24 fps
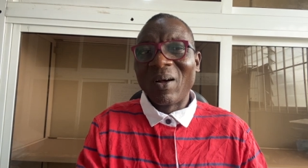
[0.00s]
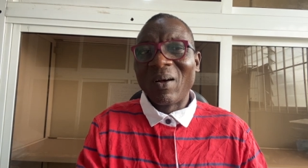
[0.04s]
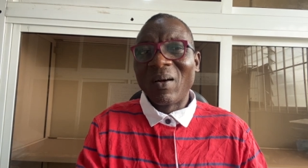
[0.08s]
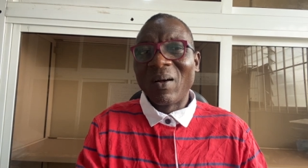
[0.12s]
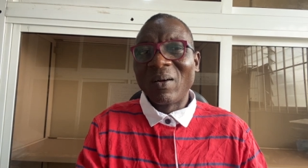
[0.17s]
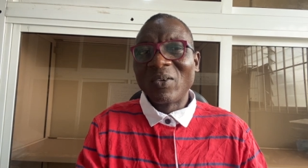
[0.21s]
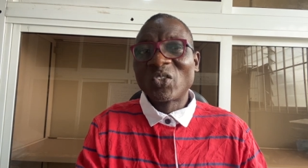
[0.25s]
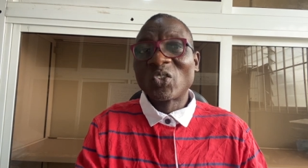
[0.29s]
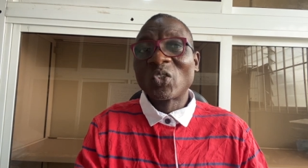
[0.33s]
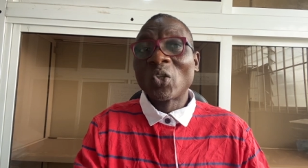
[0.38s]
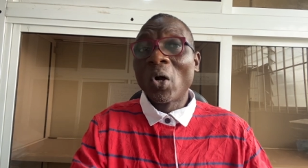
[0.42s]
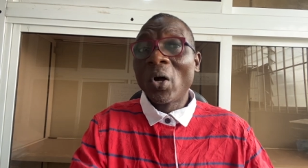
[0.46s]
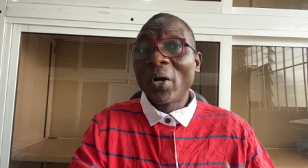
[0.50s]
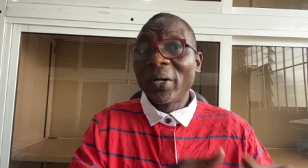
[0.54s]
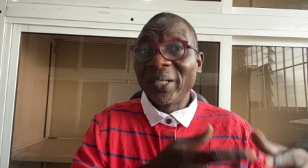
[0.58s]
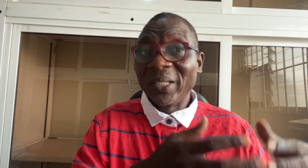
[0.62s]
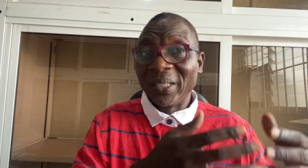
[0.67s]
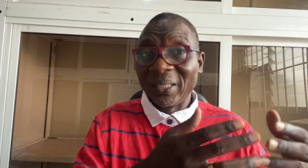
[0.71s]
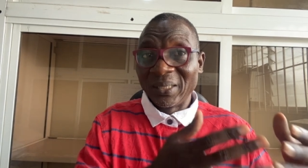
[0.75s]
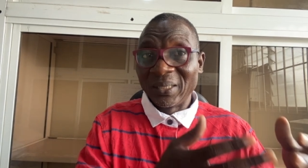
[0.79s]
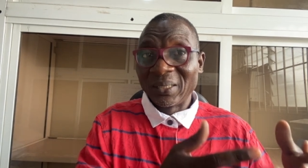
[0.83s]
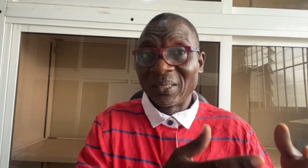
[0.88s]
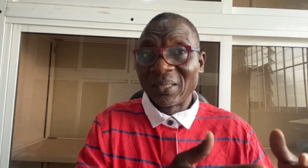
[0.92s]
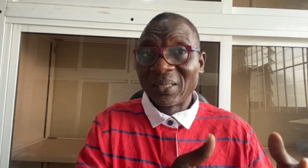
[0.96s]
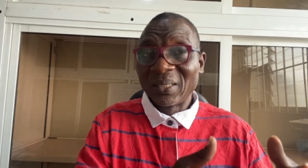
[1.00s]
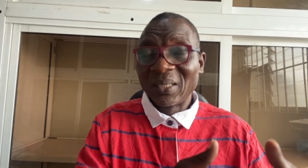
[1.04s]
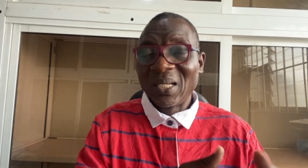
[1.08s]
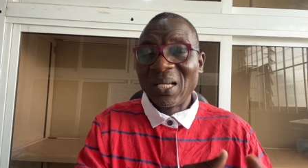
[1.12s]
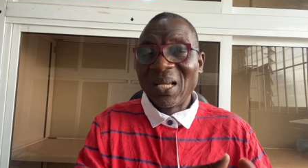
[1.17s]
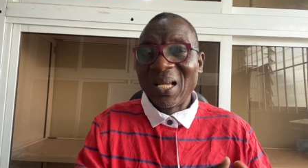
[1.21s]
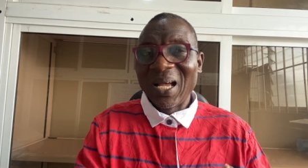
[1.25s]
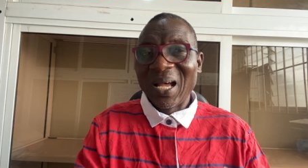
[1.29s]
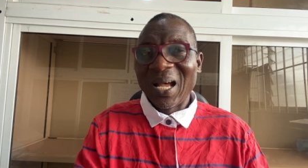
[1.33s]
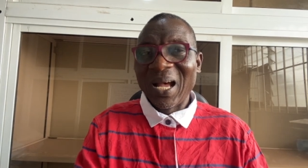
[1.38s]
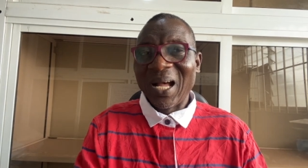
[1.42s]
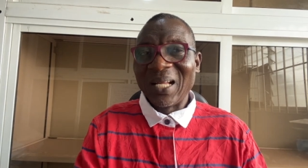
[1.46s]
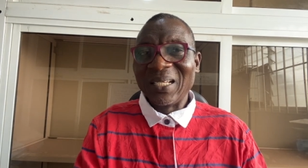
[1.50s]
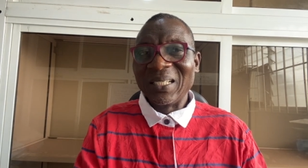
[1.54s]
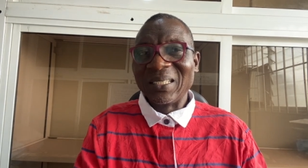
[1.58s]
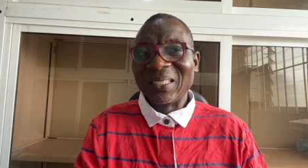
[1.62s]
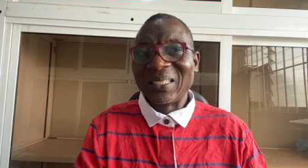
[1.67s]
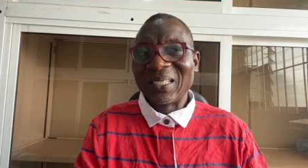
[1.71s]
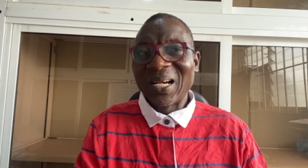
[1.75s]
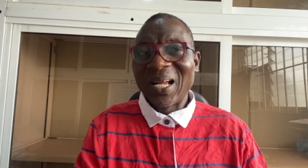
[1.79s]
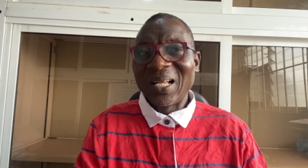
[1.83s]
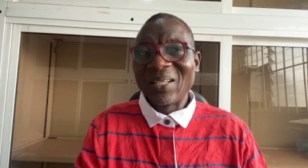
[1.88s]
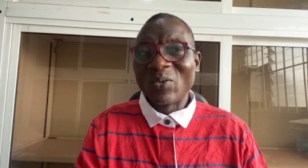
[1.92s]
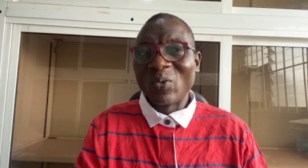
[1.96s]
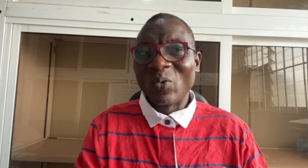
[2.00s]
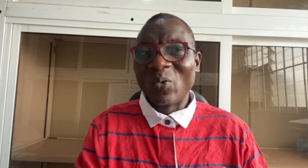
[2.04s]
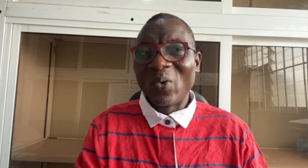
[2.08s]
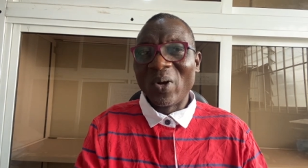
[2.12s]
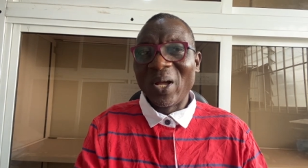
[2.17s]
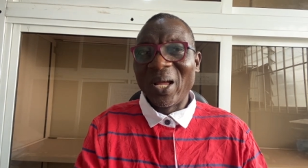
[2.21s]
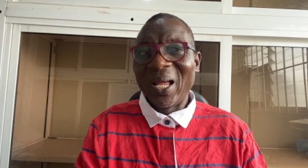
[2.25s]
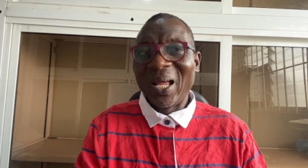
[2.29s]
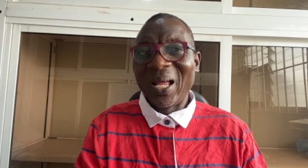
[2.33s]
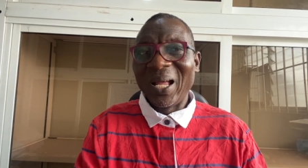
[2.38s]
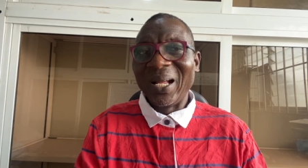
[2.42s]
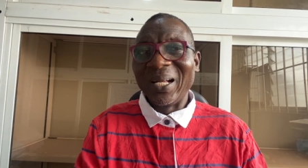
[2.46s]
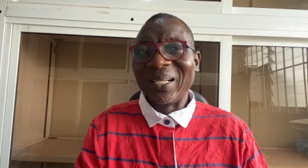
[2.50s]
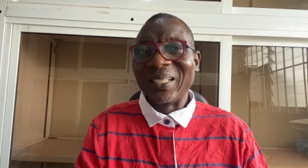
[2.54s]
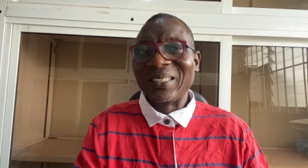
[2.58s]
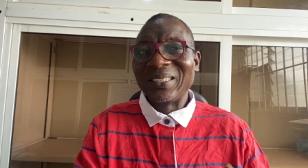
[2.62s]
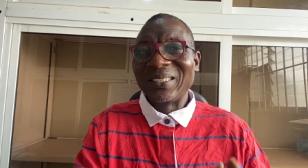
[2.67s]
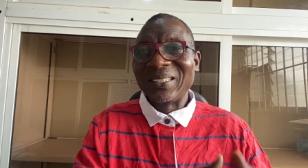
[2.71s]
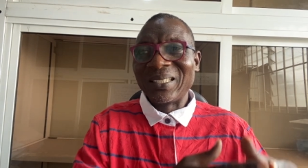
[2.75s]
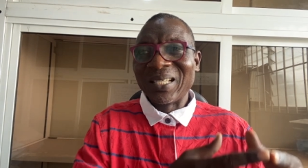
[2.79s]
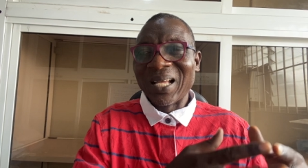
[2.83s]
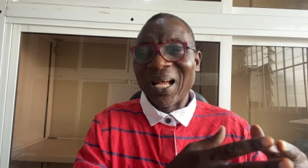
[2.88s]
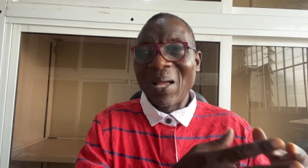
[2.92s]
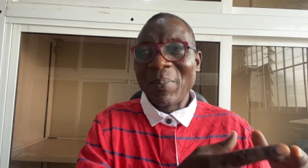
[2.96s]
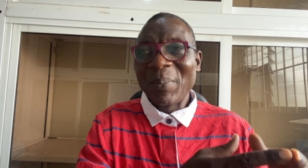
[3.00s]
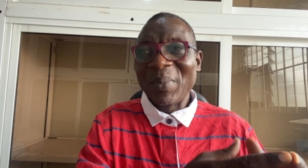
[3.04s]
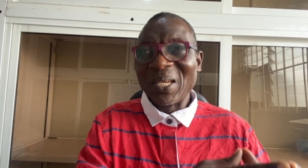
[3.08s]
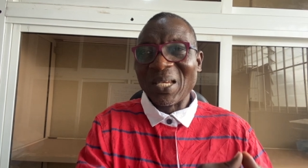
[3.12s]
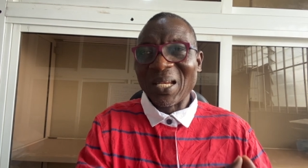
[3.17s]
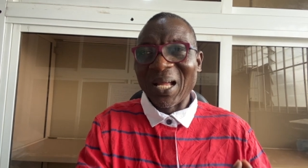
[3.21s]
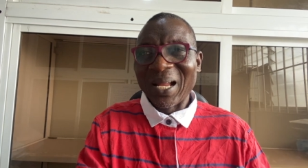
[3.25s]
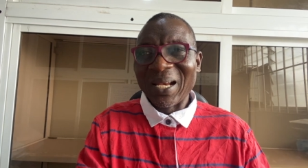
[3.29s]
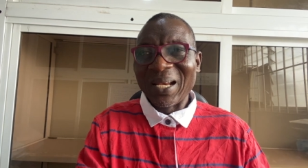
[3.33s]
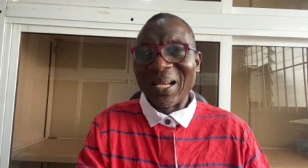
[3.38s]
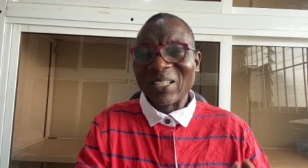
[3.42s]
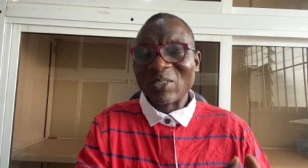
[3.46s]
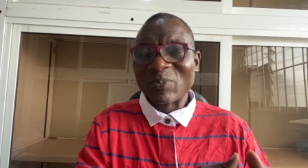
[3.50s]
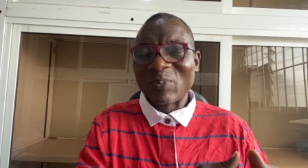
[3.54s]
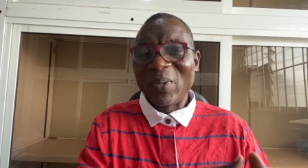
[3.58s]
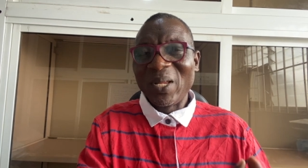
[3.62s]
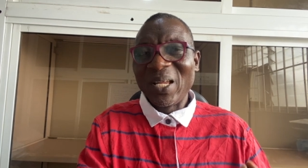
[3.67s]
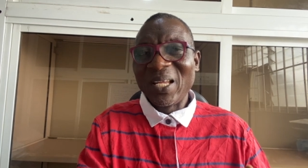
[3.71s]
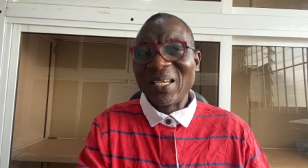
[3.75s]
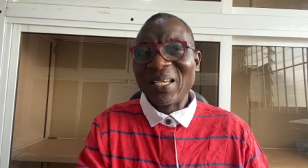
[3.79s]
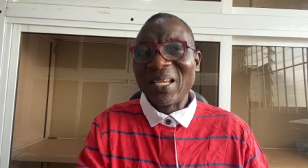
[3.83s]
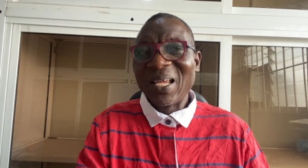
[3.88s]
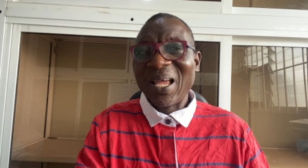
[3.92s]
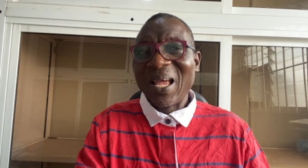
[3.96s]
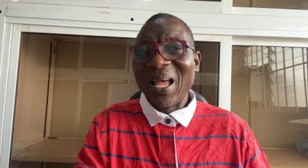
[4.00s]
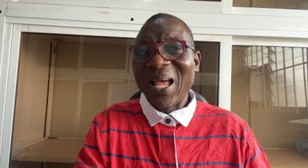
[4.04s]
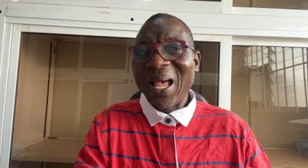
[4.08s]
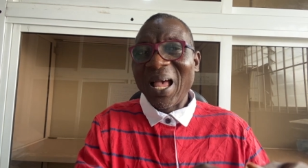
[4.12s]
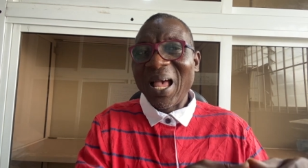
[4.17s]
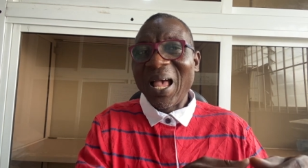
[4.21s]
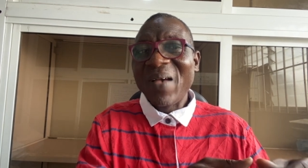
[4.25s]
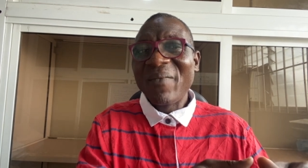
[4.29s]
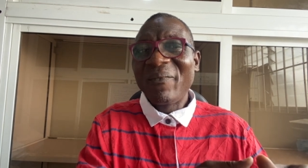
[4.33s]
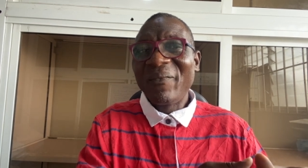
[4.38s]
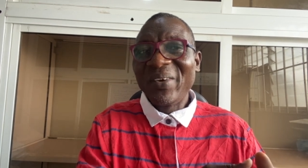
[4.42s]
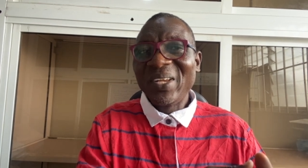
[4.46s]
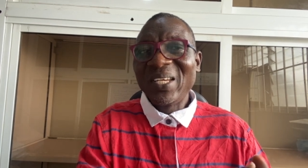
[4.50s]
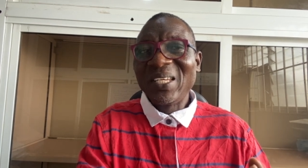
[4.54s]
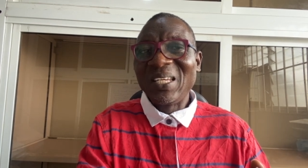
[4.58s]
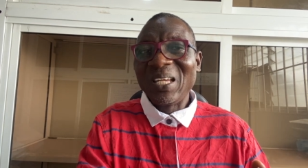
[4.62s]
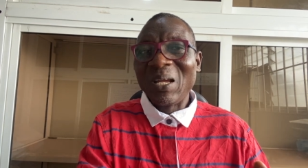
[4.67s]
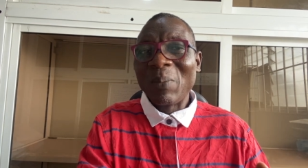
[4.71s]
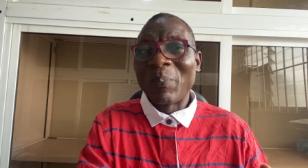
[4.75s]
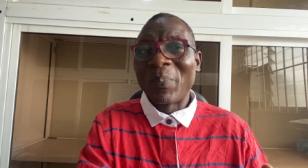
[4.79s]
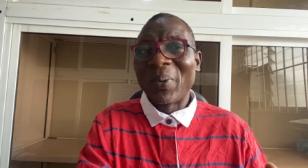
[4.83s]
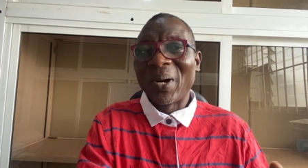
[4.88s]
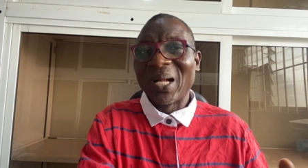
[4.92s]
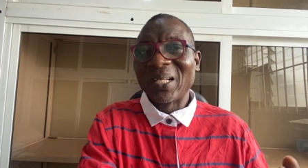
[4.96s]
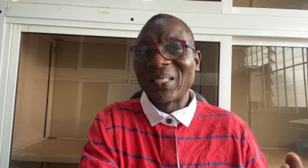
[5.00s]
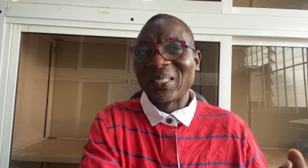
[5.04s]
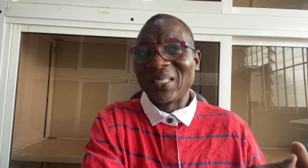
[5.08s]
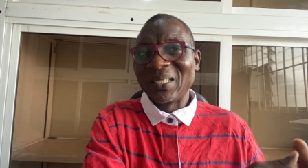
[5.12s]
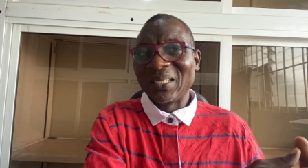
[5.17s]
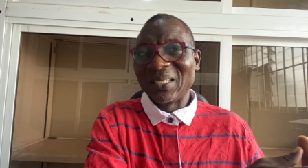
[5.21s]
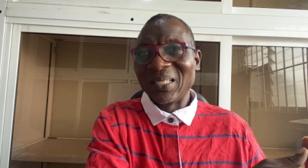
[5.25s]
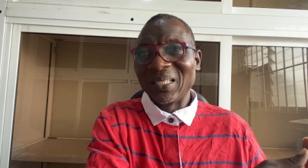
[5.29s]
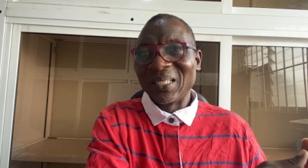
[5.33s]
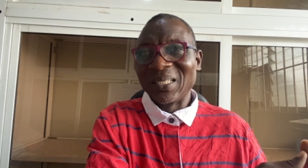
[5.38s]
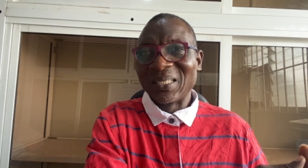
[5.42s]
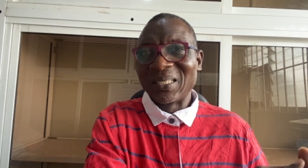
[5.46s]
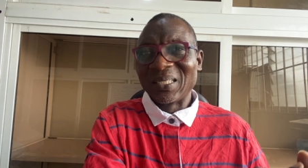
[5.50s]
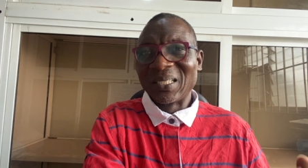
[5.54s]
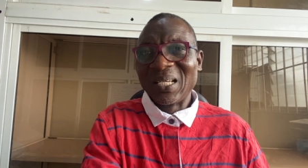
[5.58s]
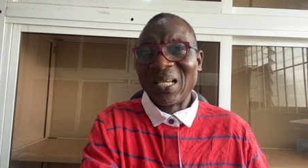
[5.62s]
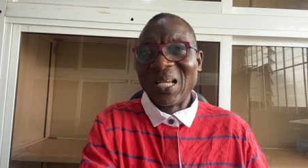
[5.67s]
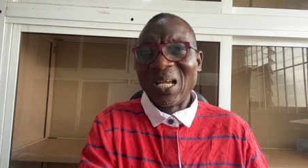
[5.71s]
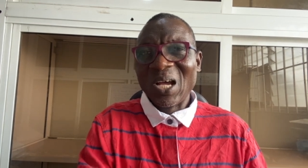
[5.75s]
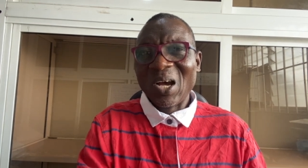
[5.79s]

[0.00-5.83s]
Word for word: studies and try to examine and explain everyday practices